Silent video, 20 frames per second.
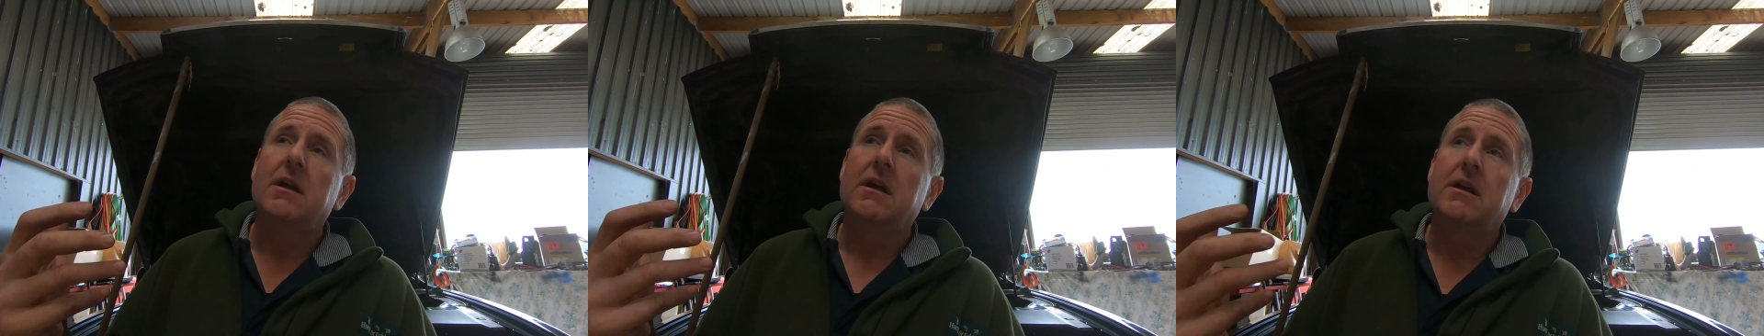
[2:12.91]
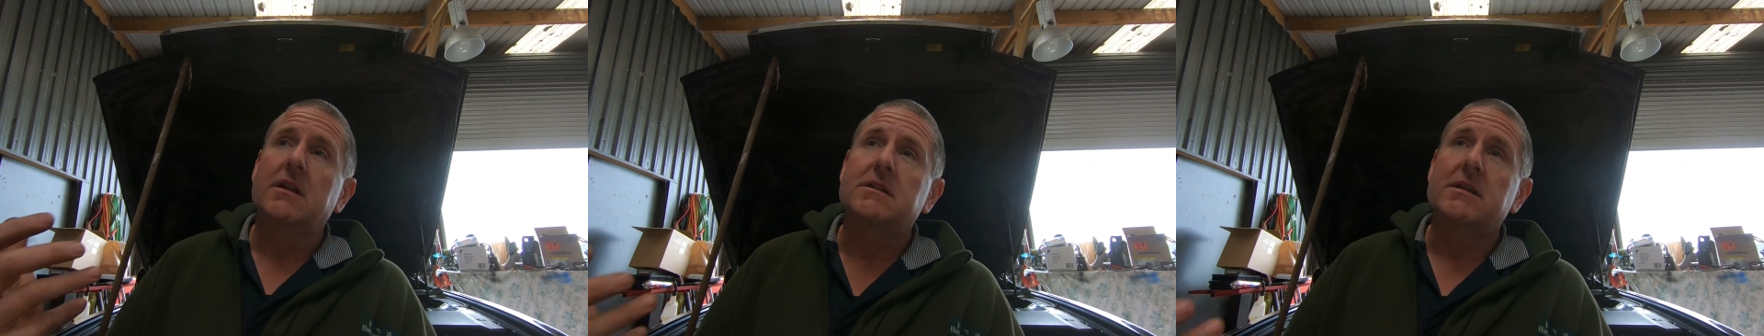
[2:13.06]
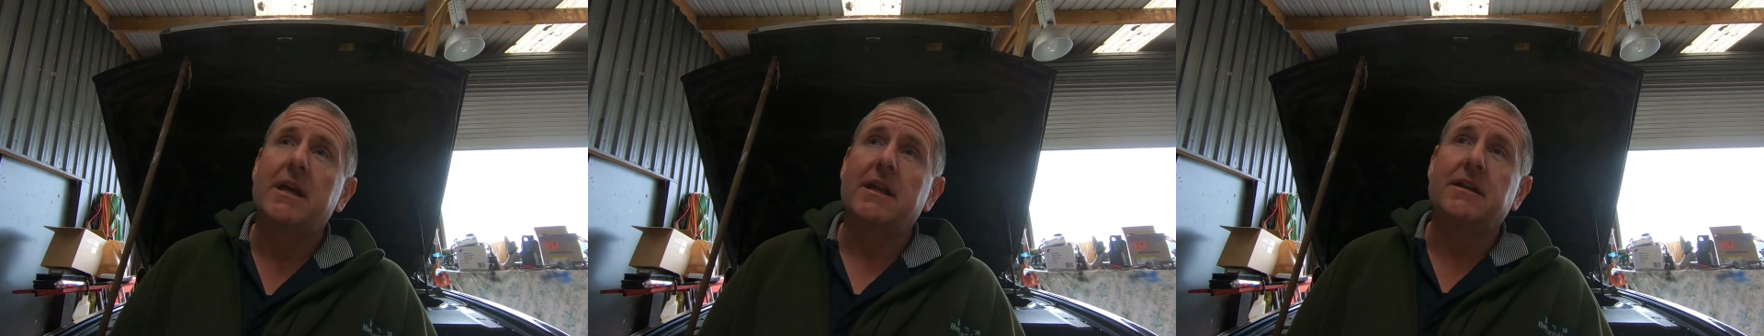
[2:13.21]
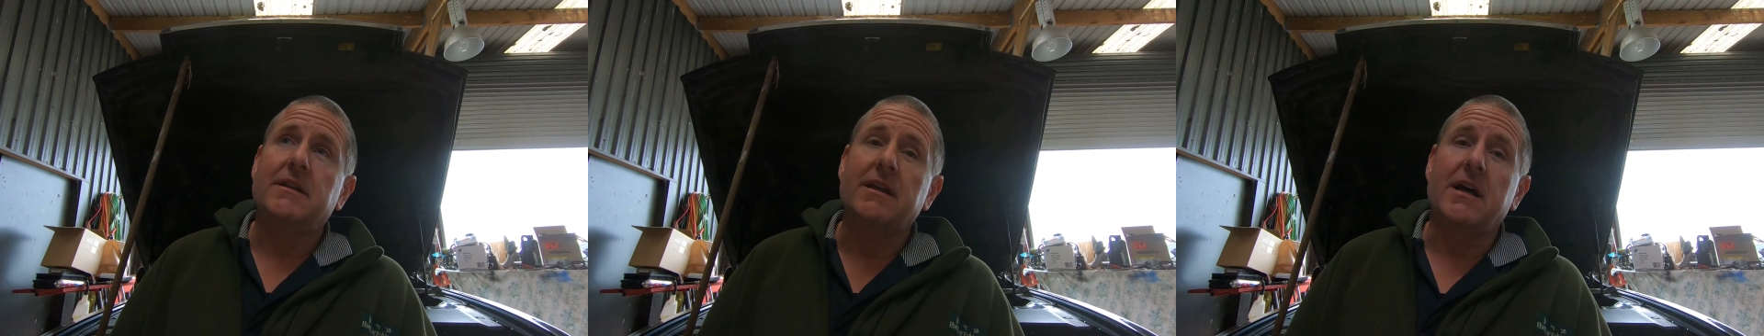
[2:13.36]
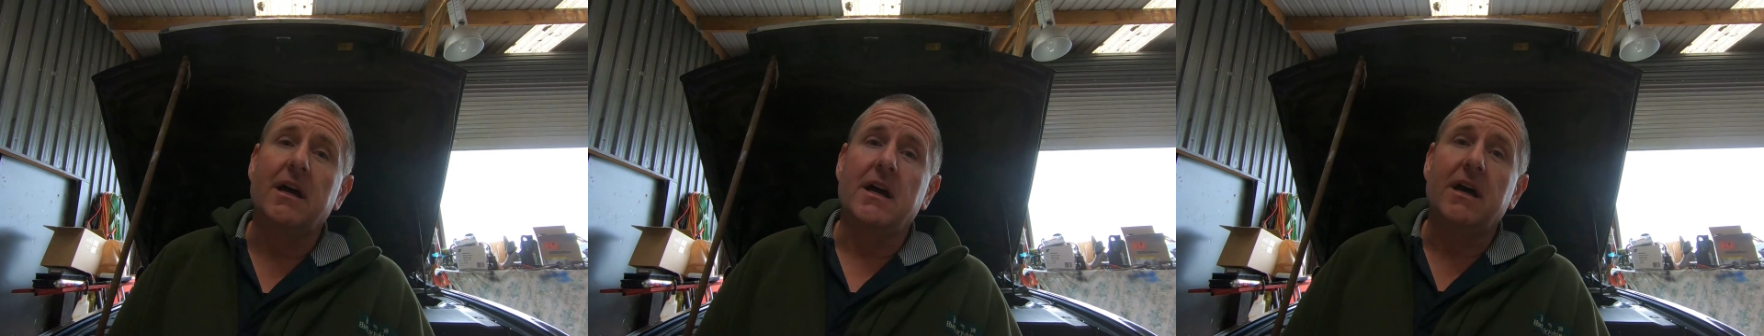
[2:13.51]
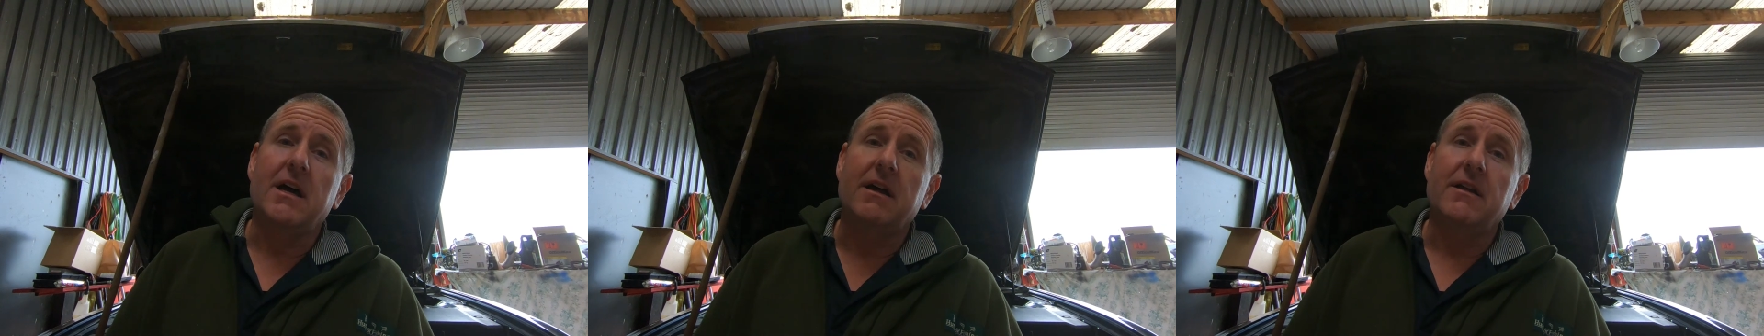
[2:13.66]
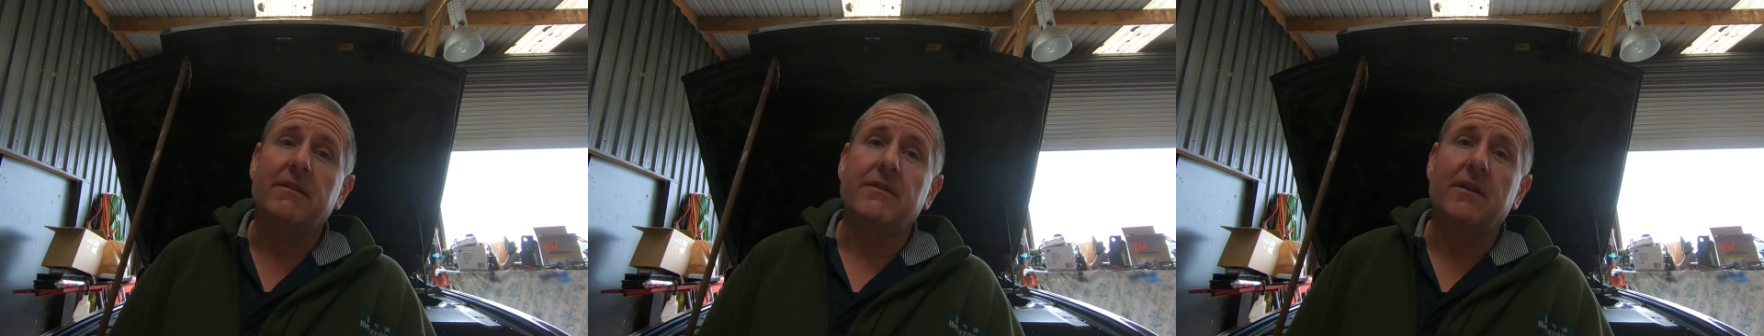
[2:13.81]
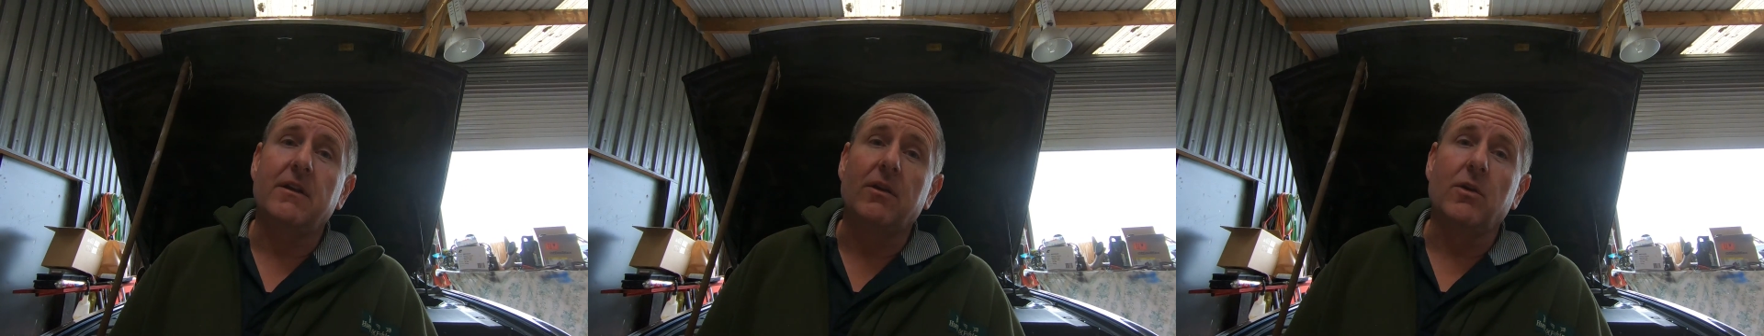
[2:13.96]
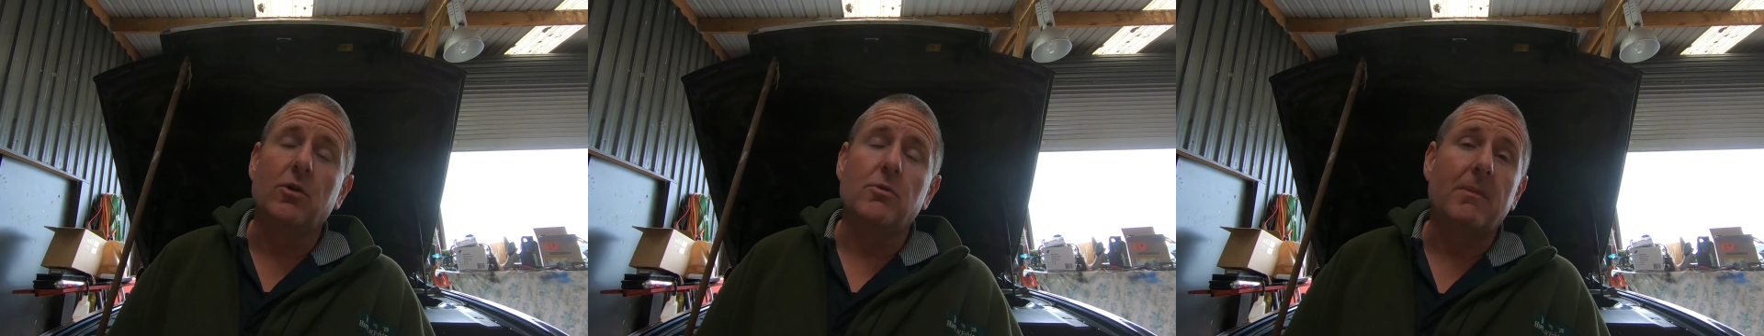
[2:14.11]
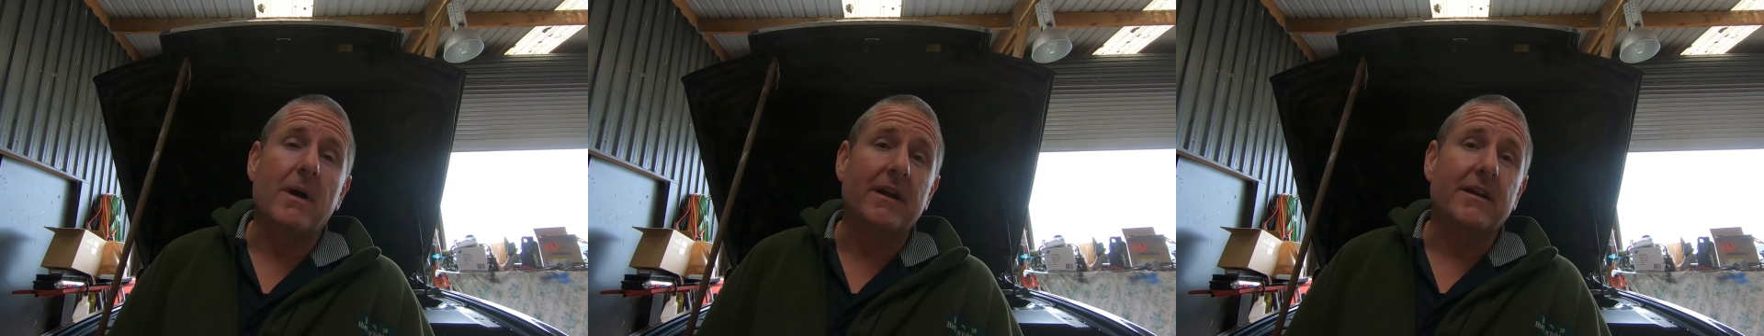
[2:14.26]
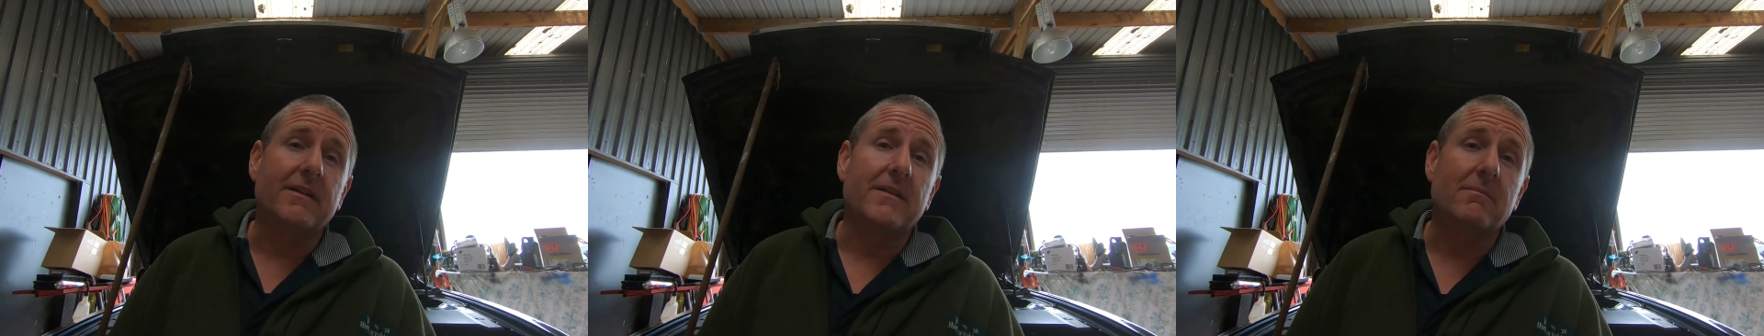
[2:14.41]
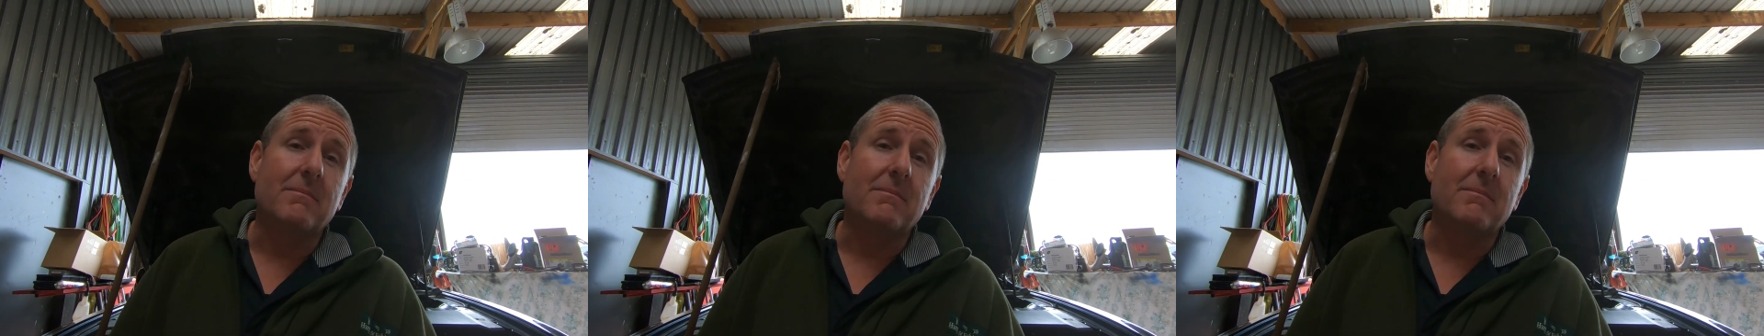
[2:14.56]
It's had the loom under the